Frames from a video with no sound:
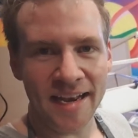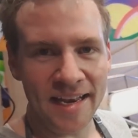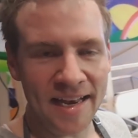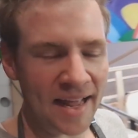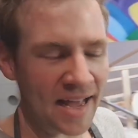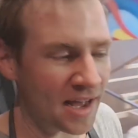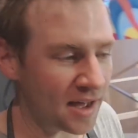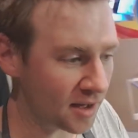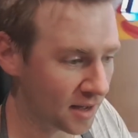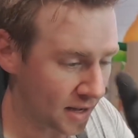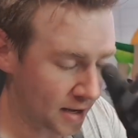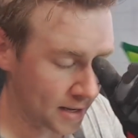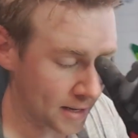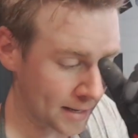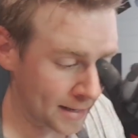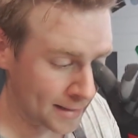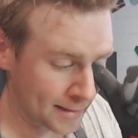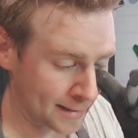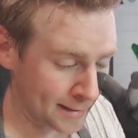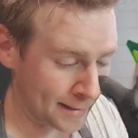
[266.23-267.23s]
Now,
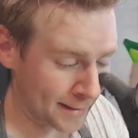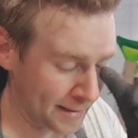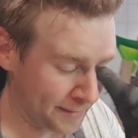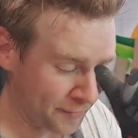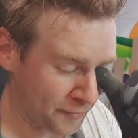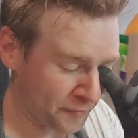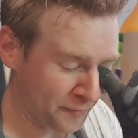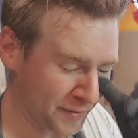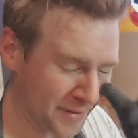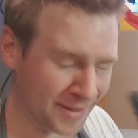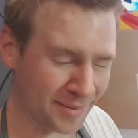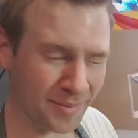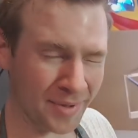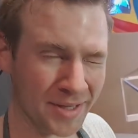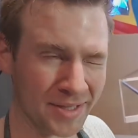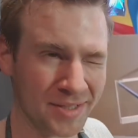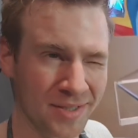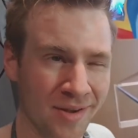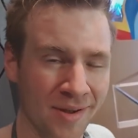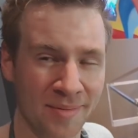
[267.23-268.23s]
uh, I have a feeling by
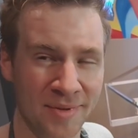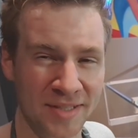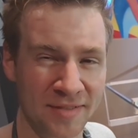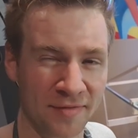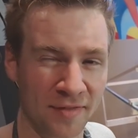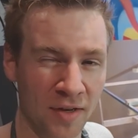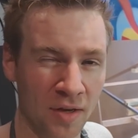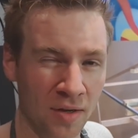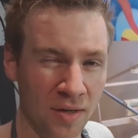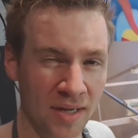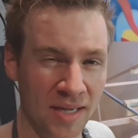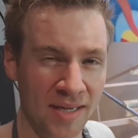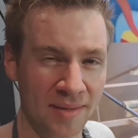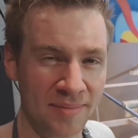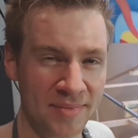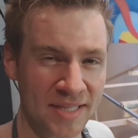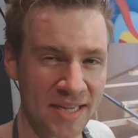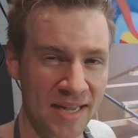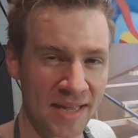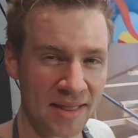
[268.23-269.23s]
the time this vlog
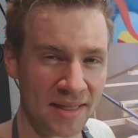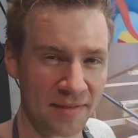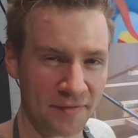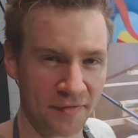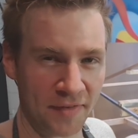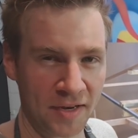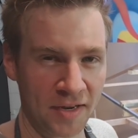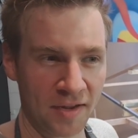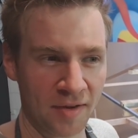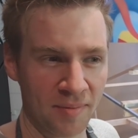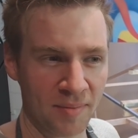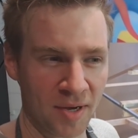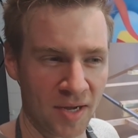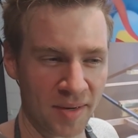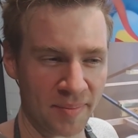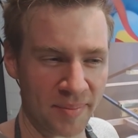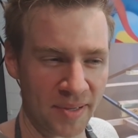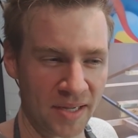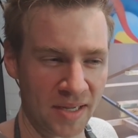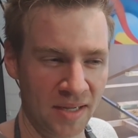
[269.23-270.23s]
comes out, the video
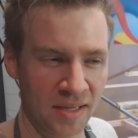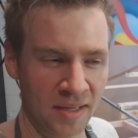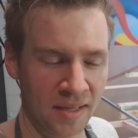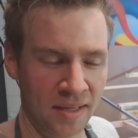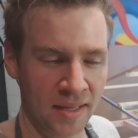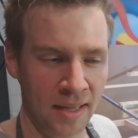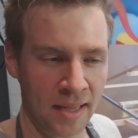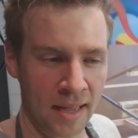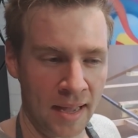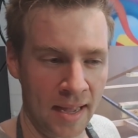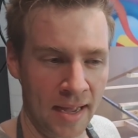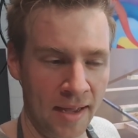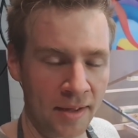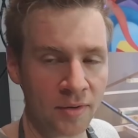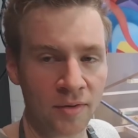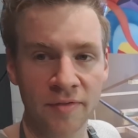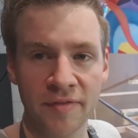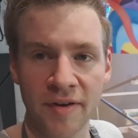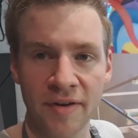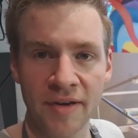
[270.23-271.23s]
might be
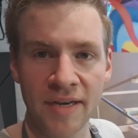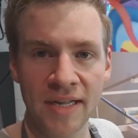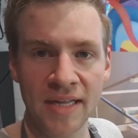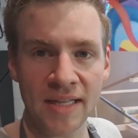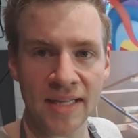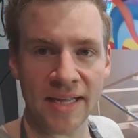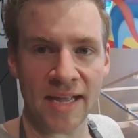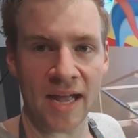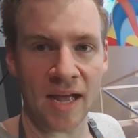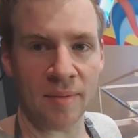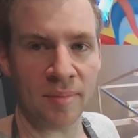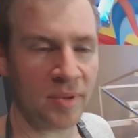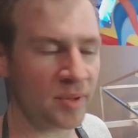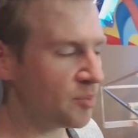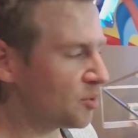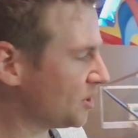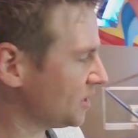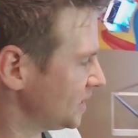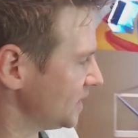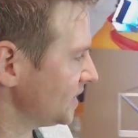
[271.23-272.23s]
out or very nearly out. But
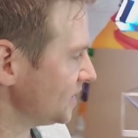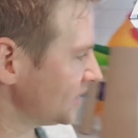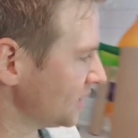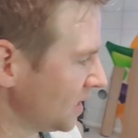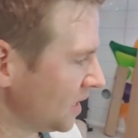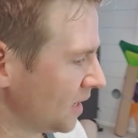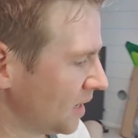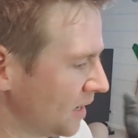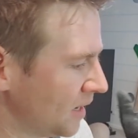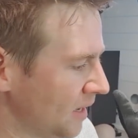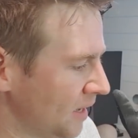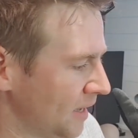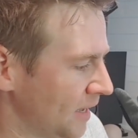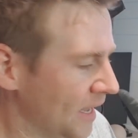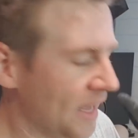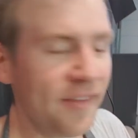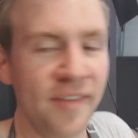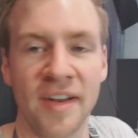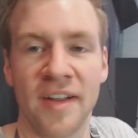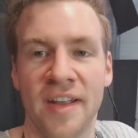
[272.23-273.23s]
the point is,
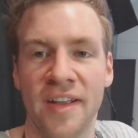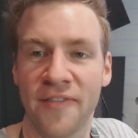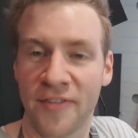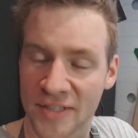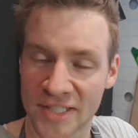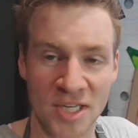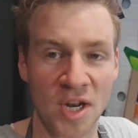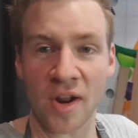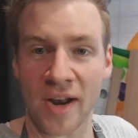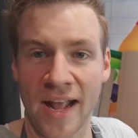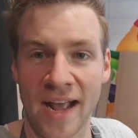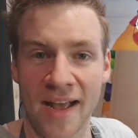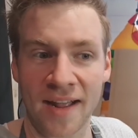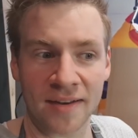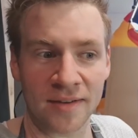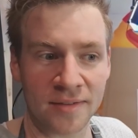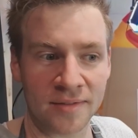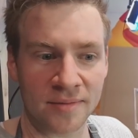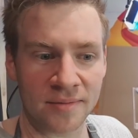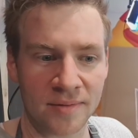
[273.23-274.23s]
even if it's not out,
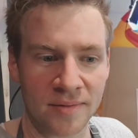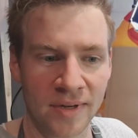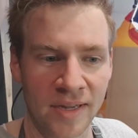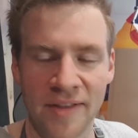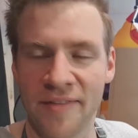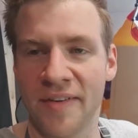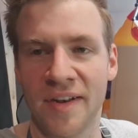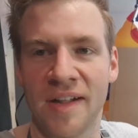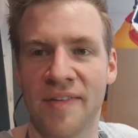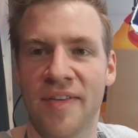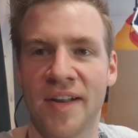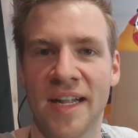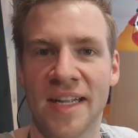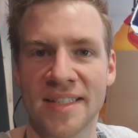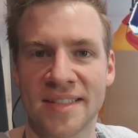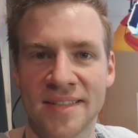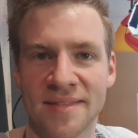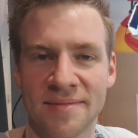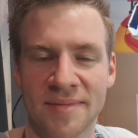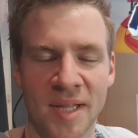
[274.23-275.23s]
even if it
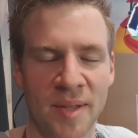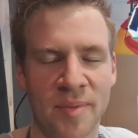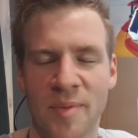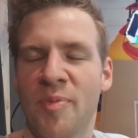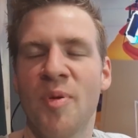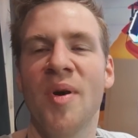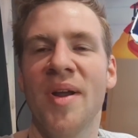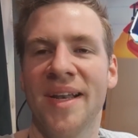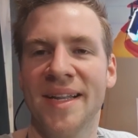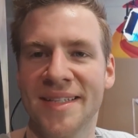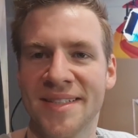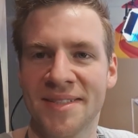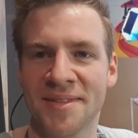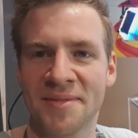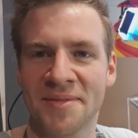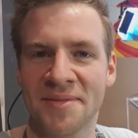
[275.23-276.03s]
has, the point is,